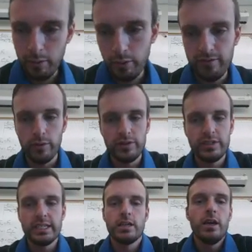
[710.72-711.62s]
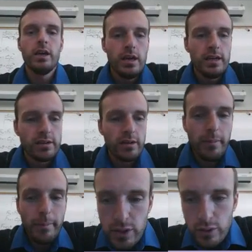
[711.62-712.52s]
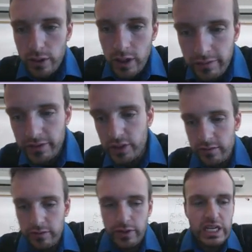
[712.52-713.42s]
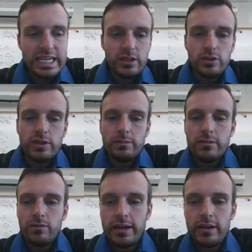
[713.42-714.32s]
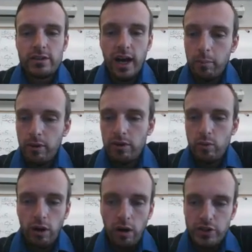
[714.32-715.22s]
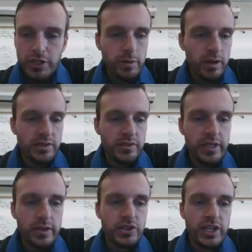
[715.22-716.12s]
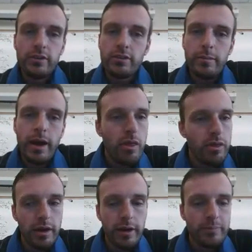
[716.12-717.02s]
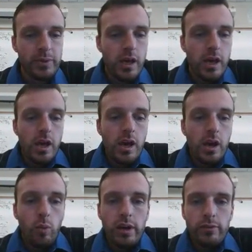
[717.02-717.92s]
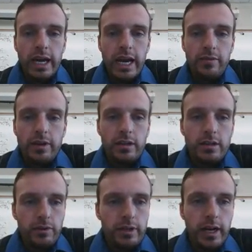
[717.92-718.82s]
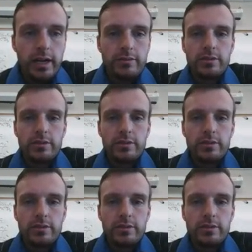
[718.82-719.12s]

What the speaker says: 0.46 is our mu, coefficient of friction needed to keep the riders up on the wall. You can pause the video, check out the math there. What if we have a different kind of